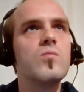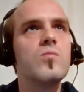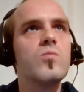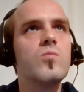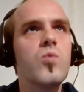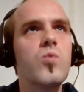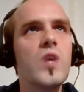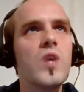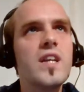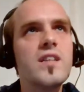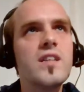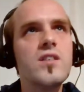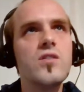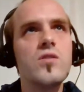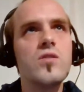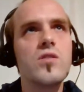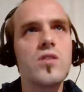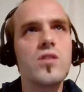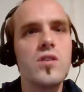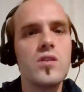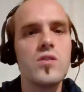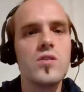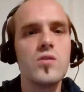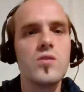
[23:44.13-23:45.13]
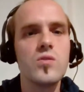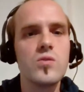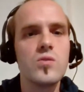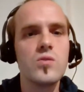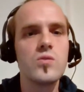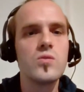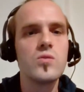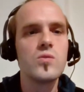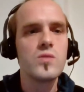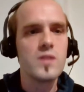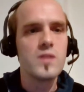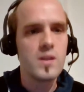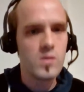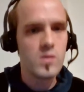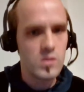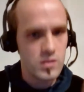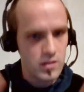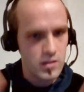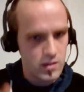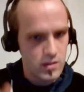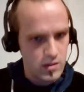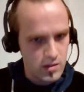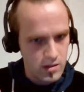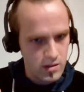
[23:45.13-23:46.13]
when you know that
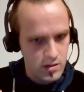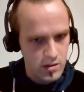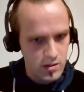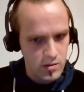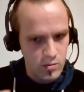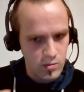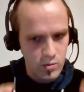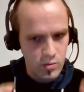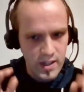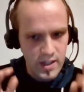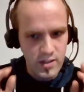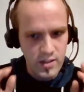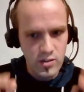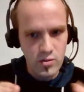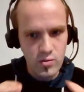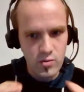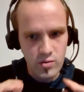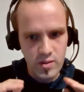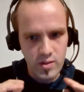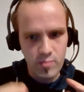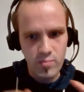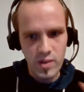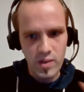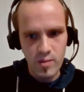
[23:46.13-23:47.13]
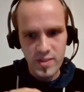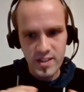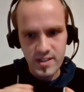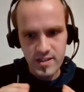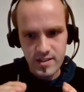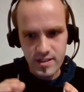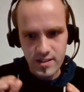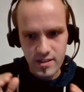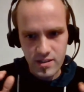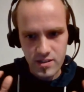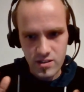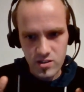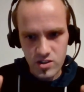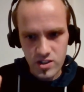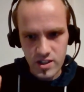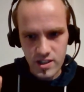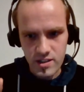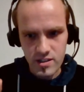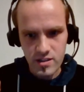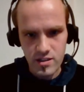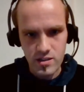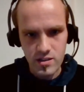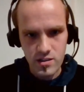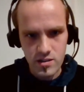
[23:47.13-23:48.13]
the way you're implementing an
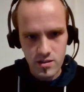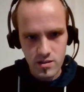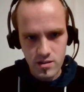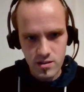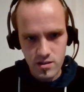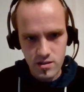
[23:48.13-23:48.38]
agenda